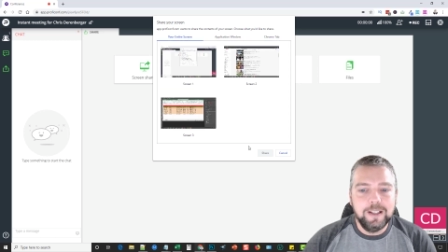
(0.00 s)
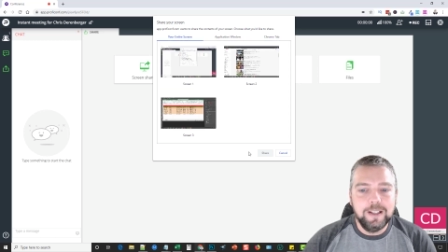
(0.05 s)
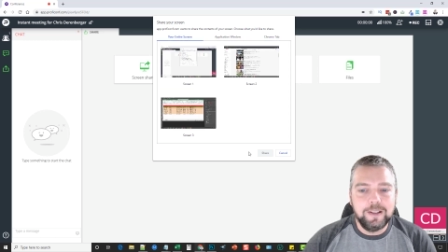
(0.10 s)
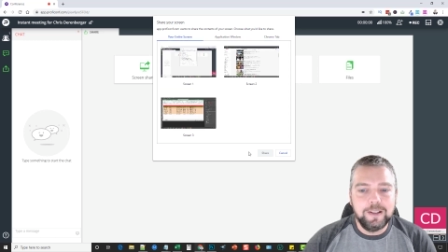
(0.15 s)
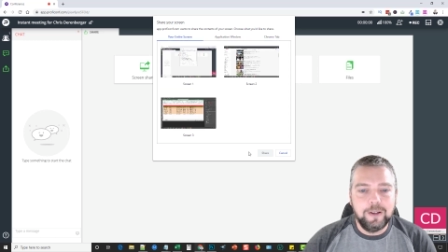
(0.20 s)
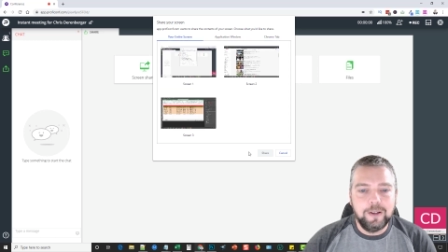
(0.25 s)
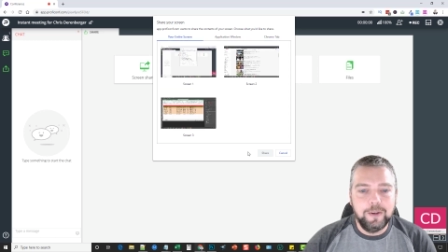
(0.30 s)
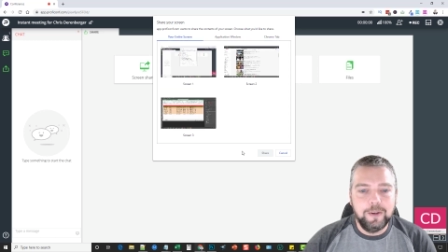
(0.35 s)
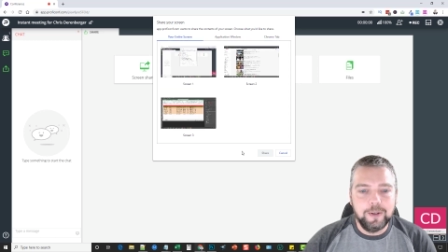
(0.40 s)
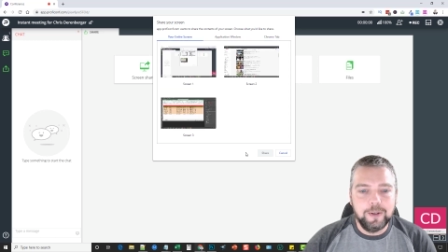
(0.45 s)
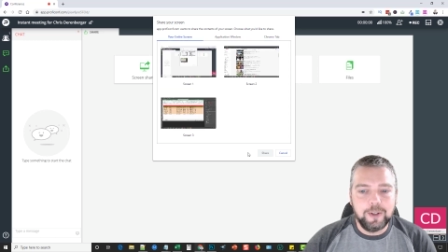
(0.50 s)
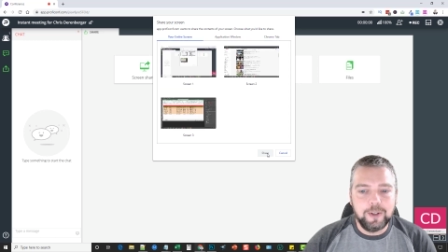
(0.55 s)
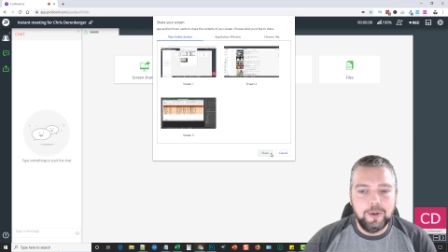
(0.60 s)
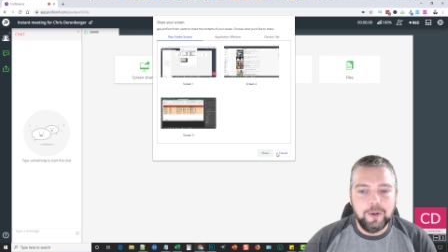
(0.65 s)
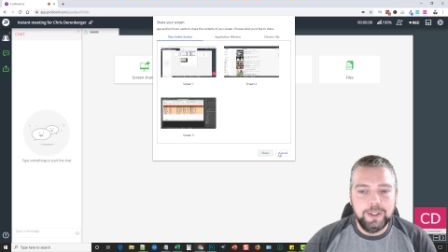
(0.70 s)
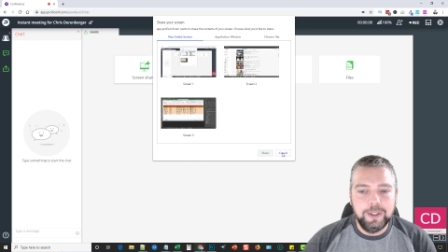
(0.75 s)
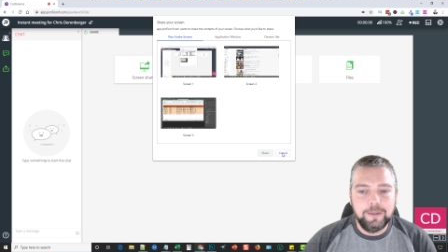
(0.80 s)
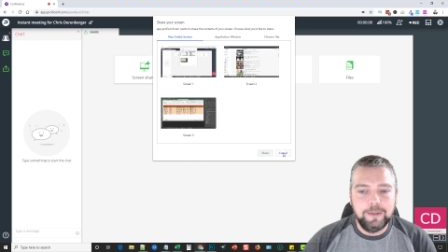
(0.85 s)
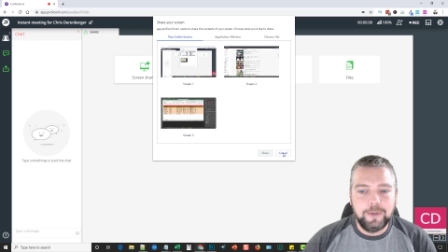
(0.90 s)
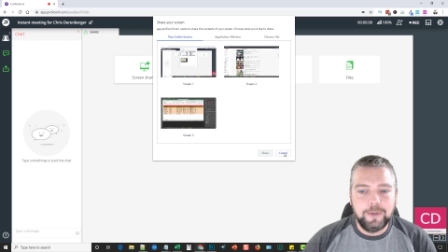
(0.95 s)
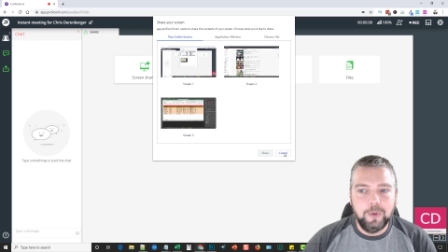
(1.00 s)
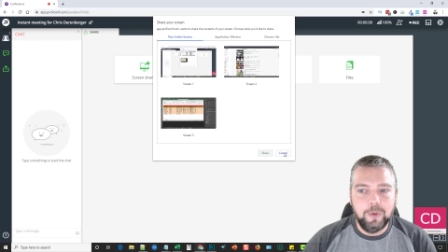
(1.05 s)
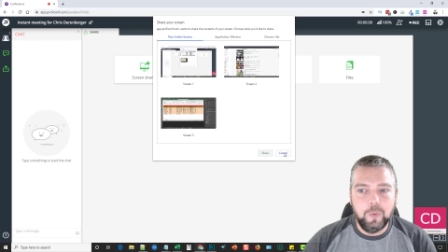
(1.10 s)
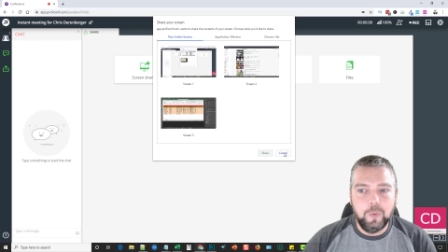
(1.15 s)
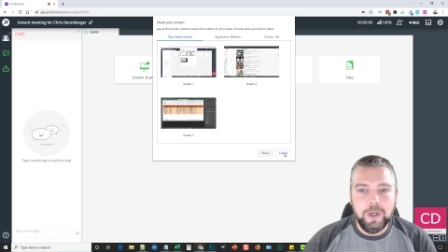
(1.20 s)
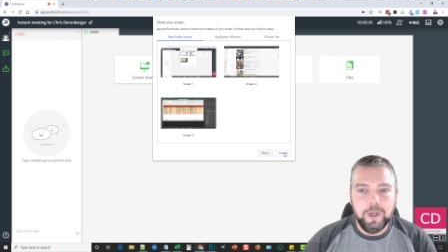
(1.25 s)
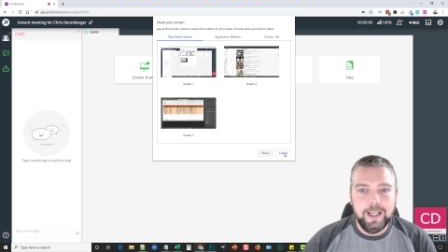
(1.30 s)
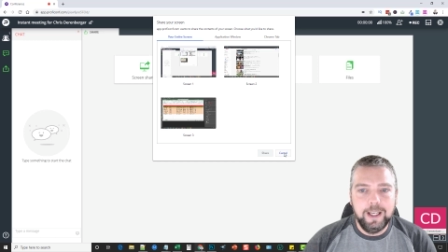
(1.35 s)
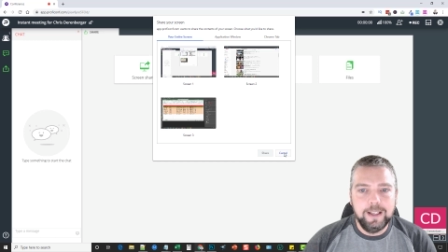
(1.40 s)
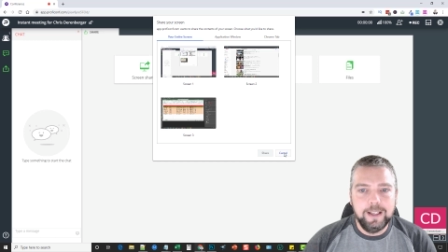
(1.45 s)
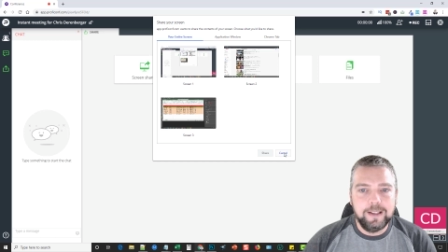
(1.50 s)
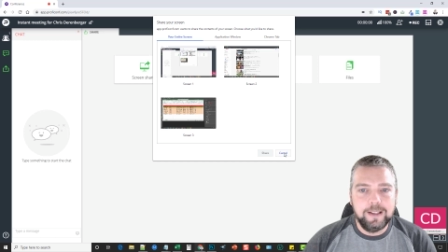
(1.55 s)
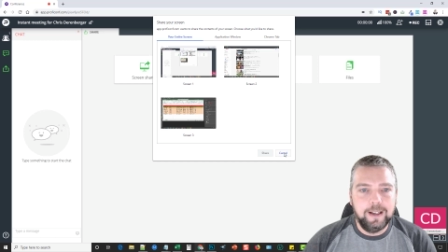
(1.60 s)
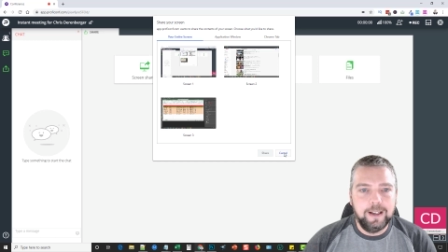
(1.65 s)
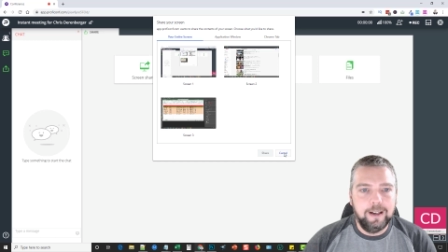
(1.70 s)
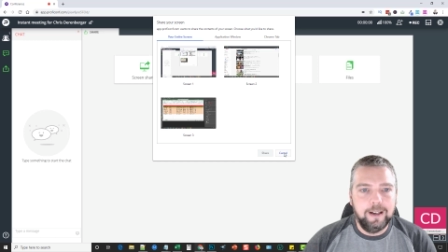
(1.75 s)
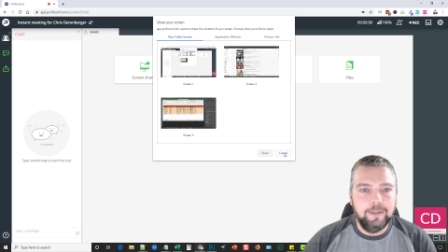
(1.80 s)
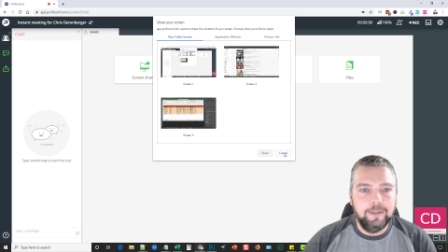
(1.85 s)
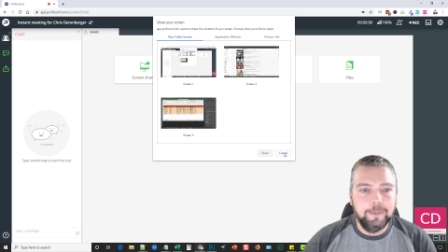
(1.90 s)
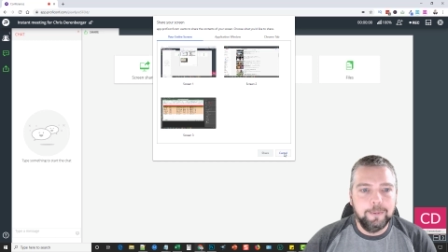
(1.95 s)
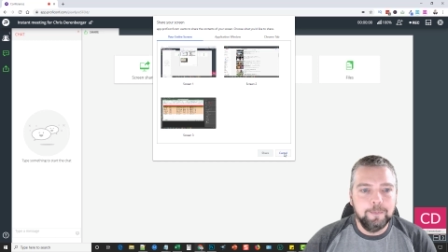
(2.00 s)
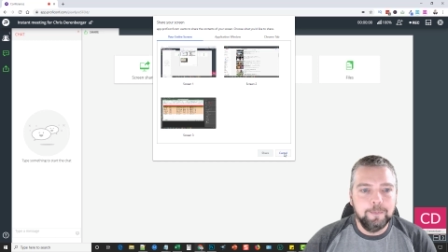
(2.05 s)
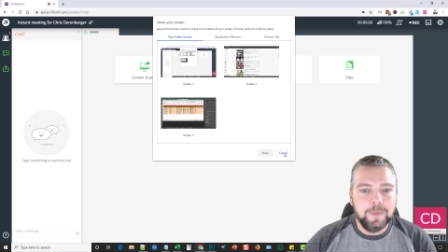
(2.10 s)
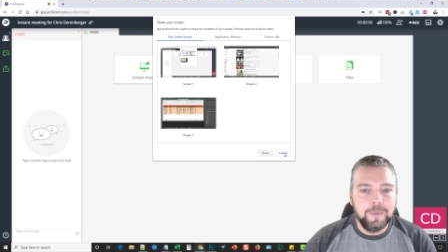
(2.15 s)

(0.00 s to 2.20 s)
So there's all different ways of